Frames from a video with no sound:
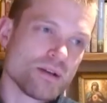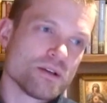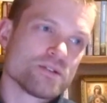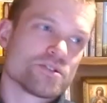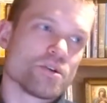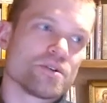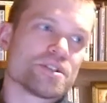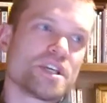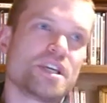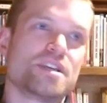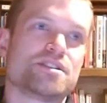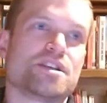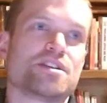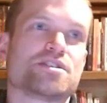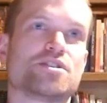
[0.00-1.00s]
So it's
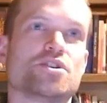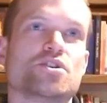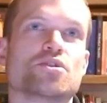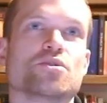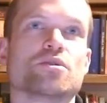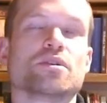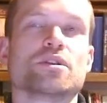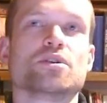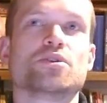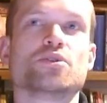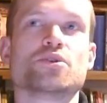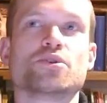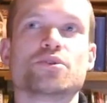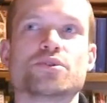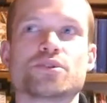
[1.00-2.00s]
easy to
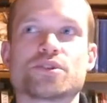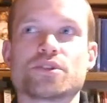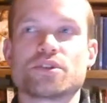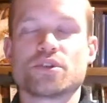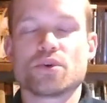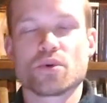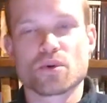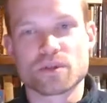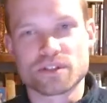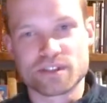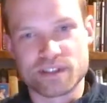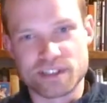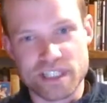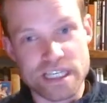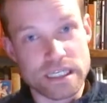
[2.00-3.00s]
lose your
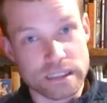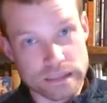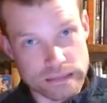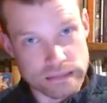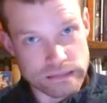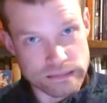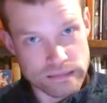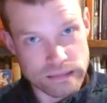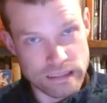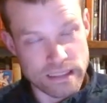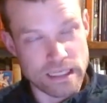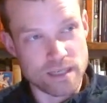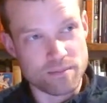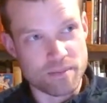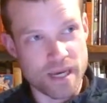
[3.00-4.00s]
zeal
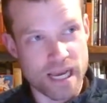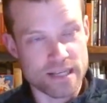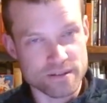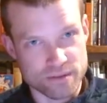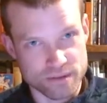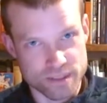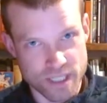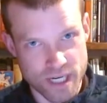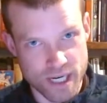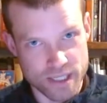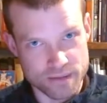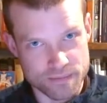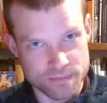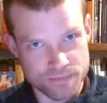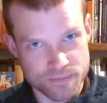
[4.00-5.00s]
in Paschal Tide